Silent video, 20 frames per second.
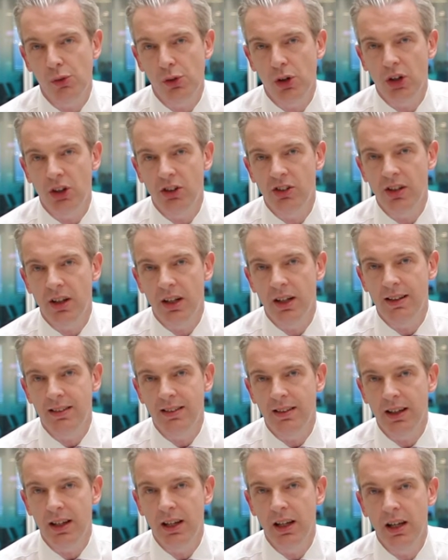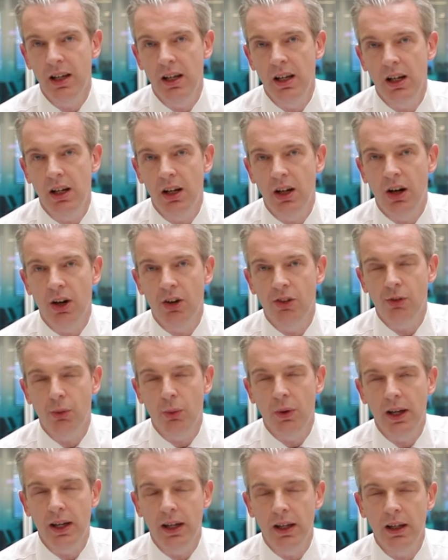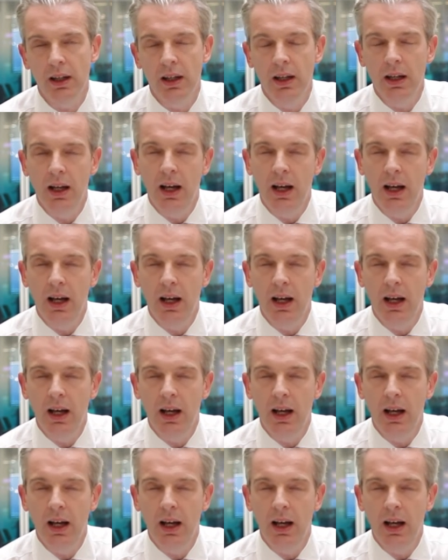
volatility last week.